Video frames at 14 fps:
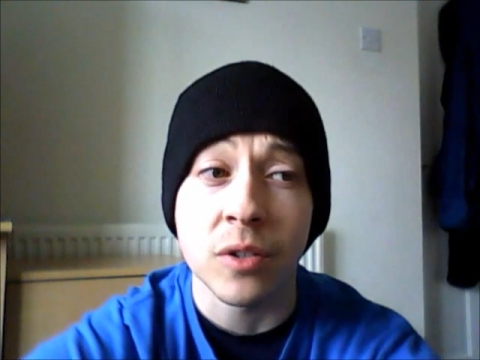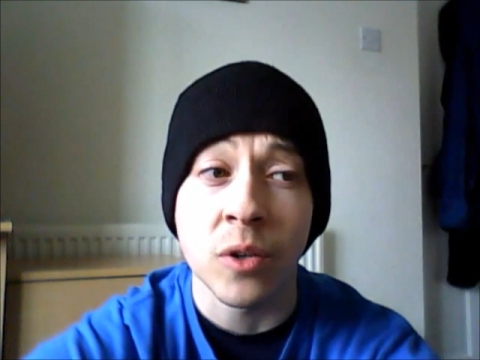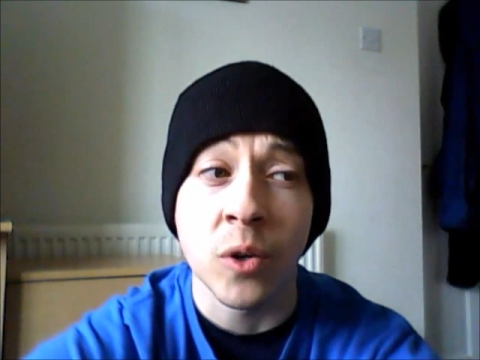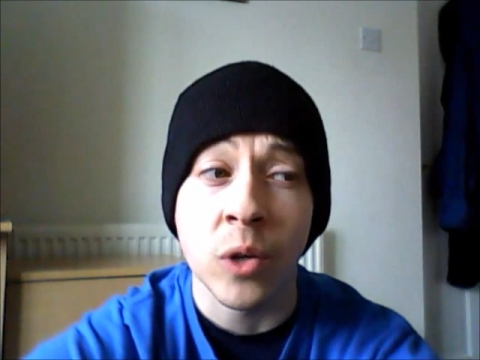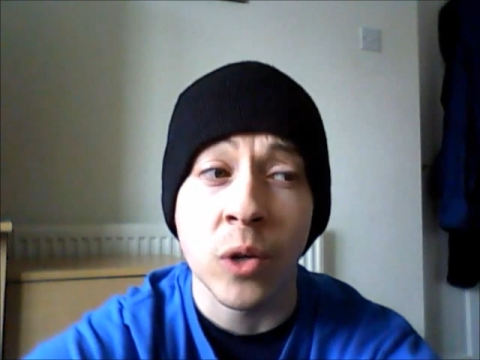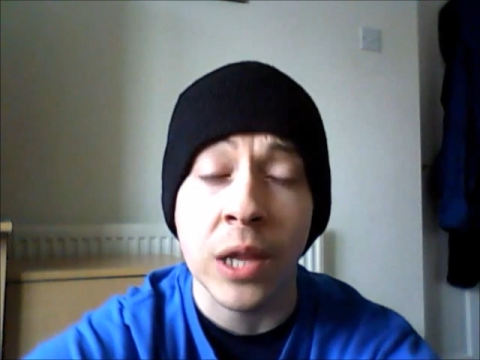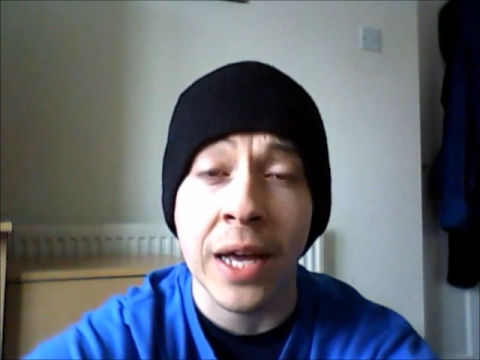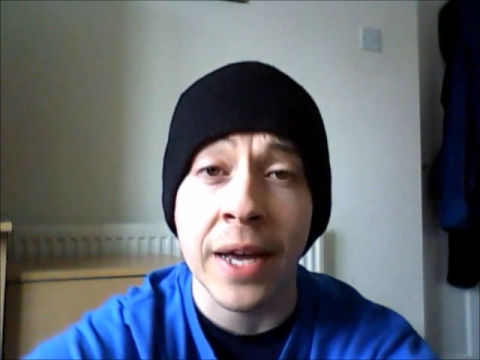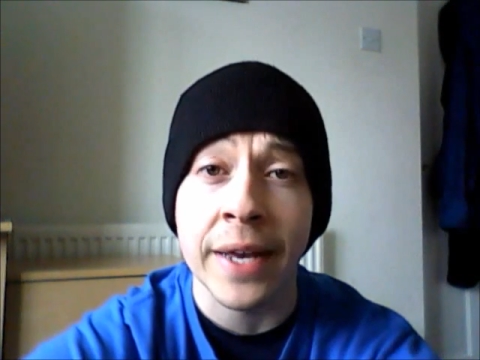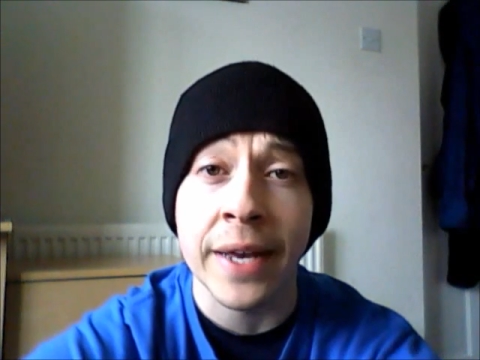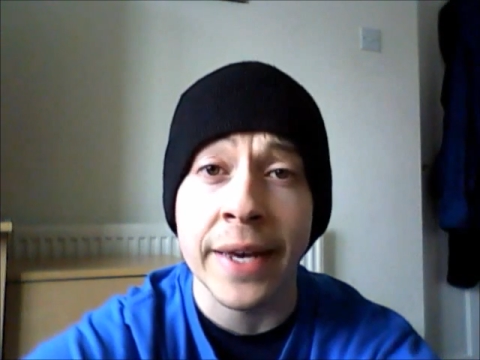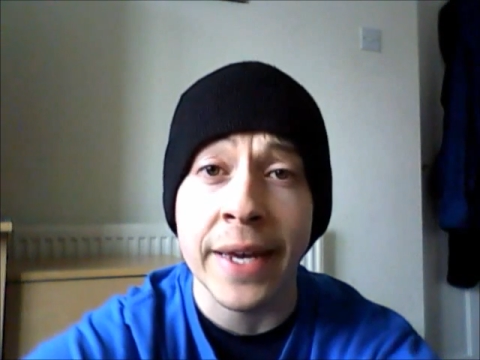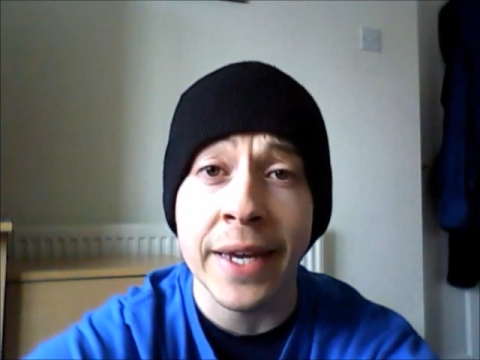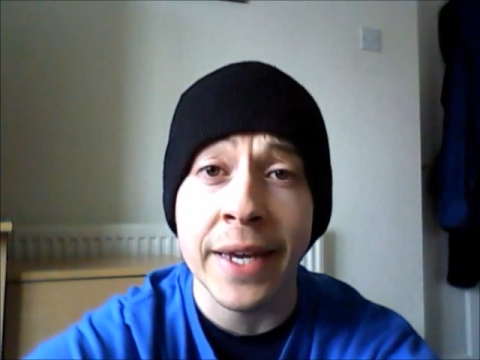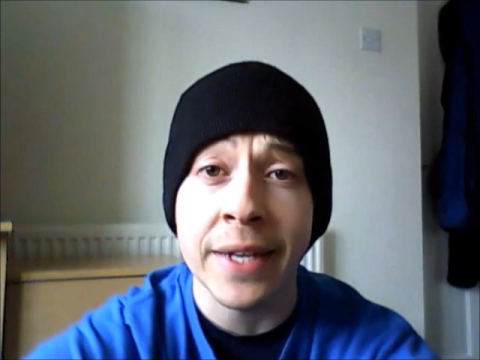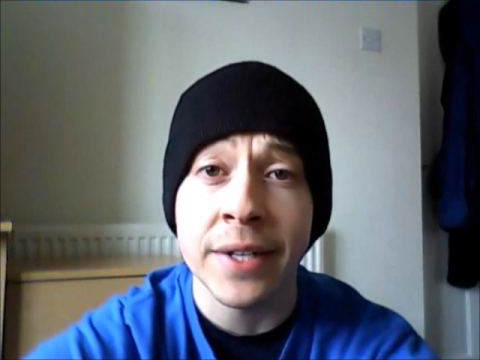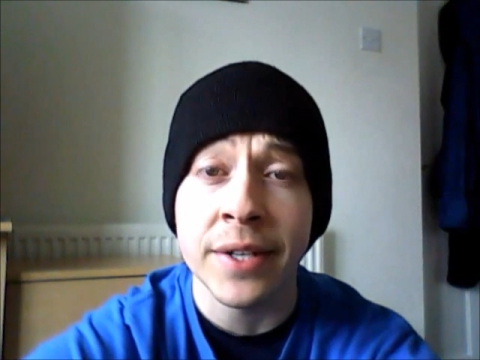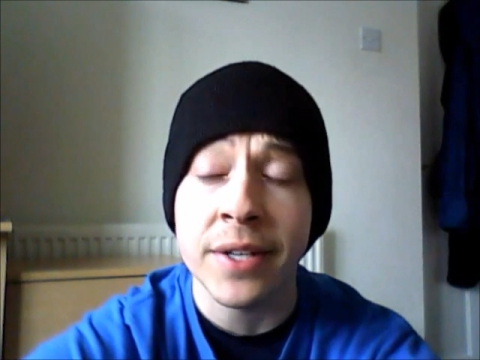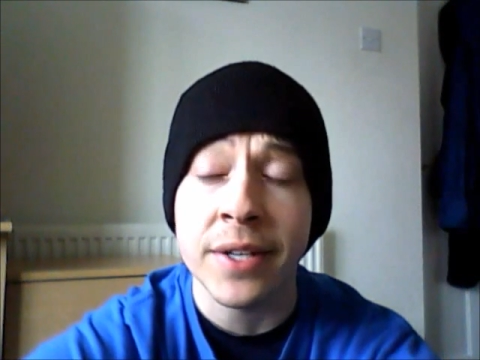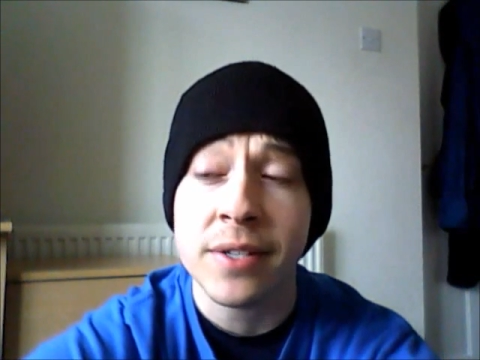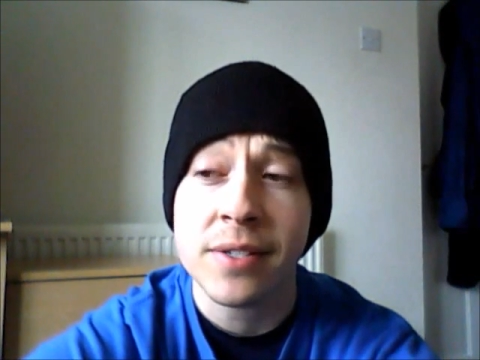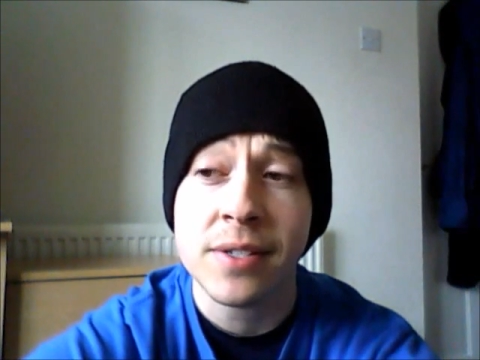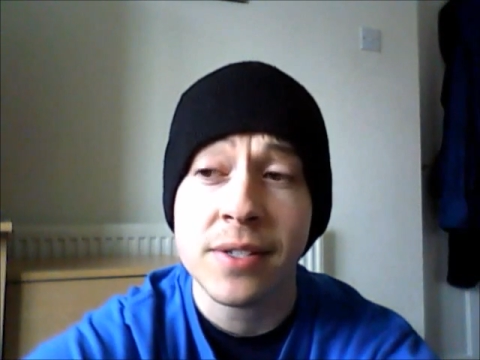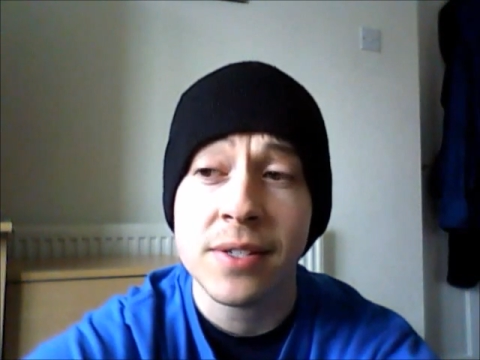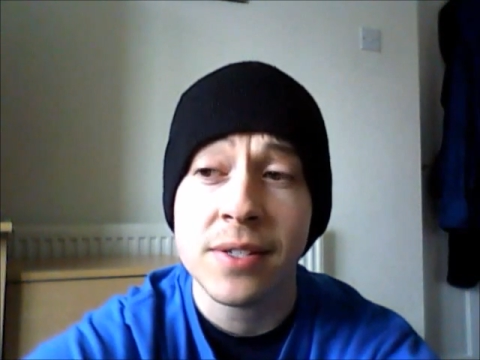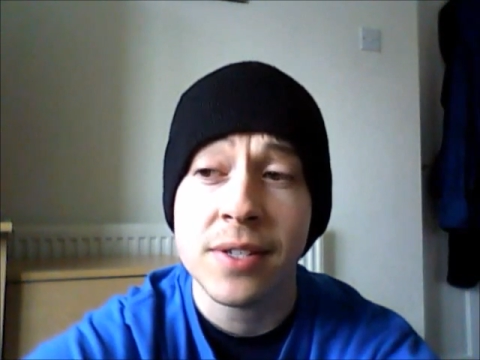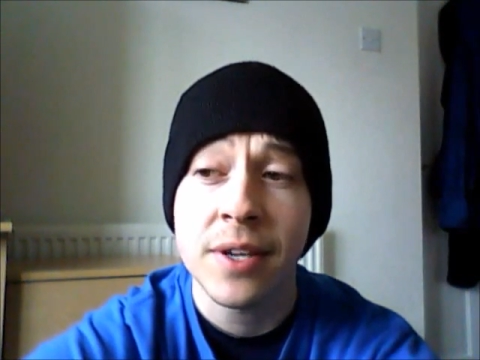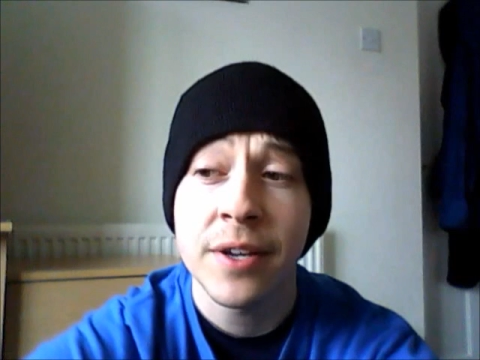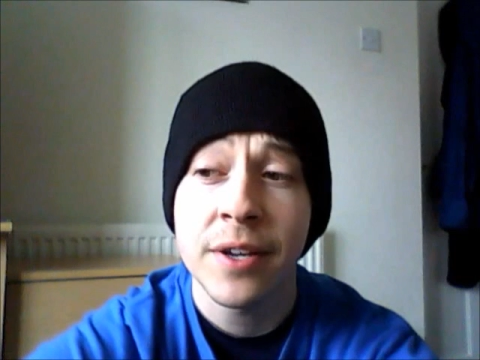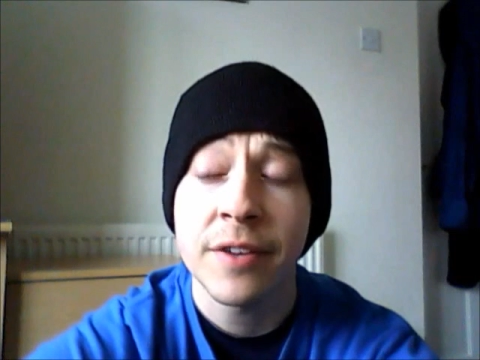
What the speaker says: All our neediness,